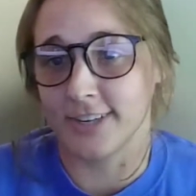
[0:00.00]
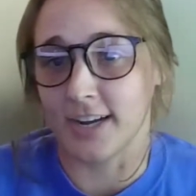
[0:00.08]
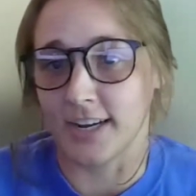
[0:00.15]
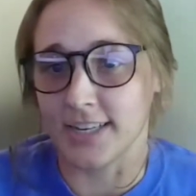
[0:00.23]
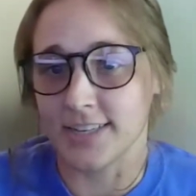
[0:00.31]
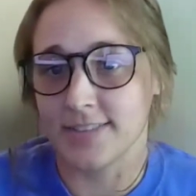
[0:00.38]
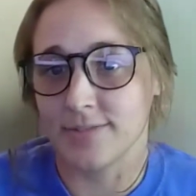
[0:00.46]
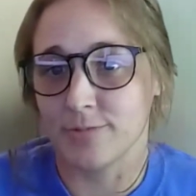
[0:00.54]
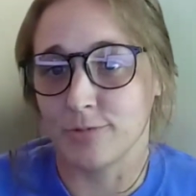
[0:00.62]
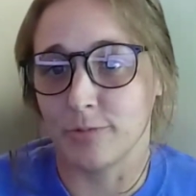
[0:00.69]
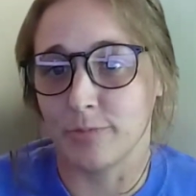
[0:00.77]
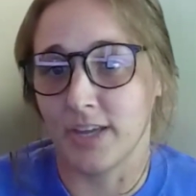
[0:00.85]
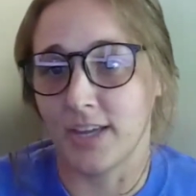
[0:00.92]
for us
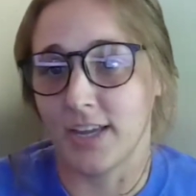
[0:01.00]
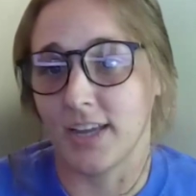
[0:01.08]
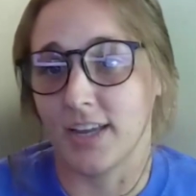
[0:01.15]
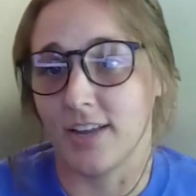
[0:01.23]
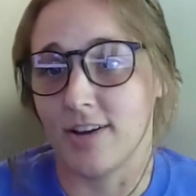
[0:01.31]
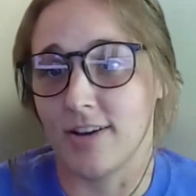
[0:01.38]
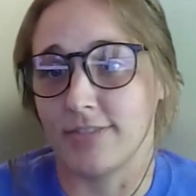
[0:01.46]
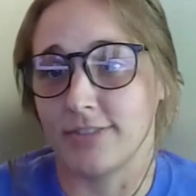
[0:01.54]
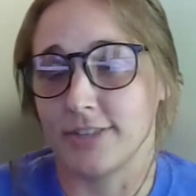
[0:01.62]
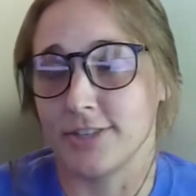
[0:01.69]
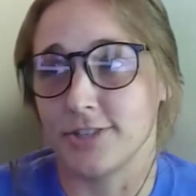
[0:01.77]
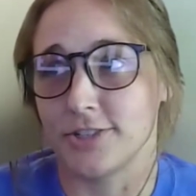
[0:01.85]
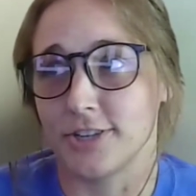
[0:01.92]
will be kicking
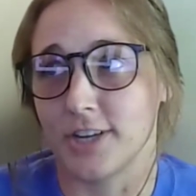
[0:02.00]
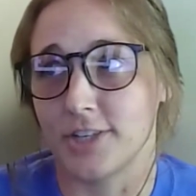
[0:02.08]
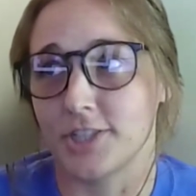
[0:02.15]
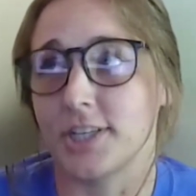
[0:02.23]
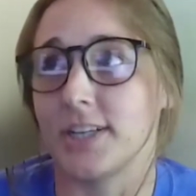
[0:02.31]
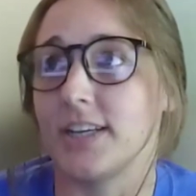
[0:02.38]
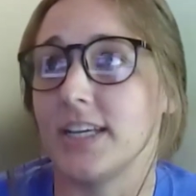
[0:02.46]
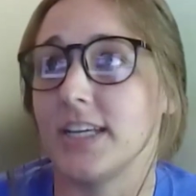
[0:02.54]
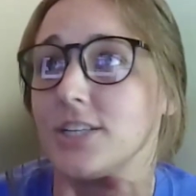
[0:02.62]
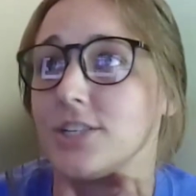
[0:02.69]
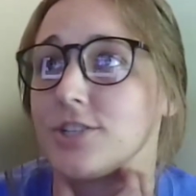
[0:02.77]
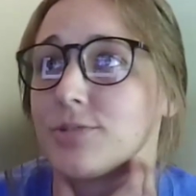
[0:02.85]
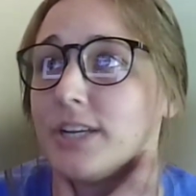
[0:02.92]
off construction
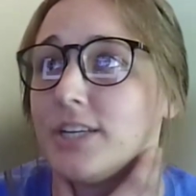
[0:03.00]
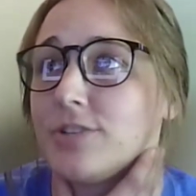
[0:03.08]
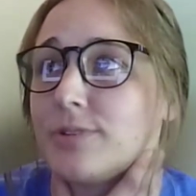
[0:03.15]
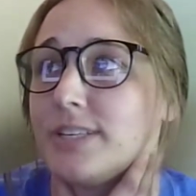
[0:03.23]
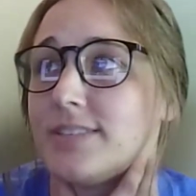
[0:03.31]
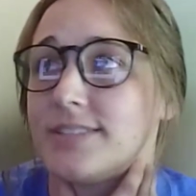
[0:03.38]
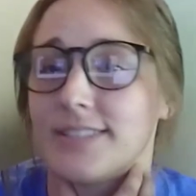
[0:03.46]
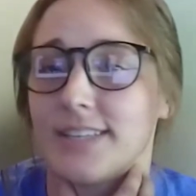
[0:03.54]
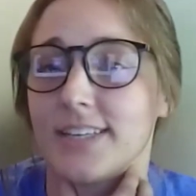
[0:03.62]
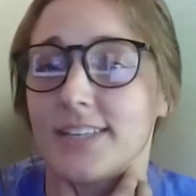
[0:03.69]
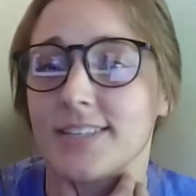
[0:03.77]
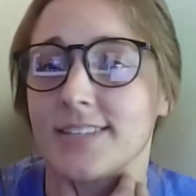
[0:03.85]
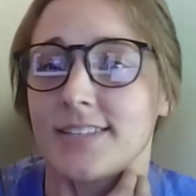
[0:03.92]
in
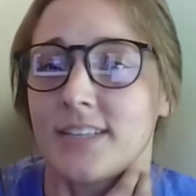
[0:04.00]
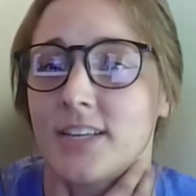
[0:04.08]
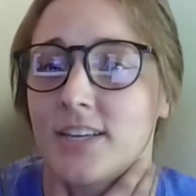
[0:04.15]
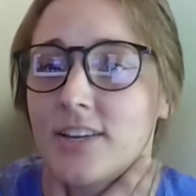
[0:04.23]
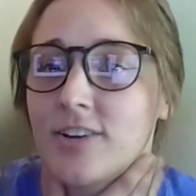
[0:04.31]
2026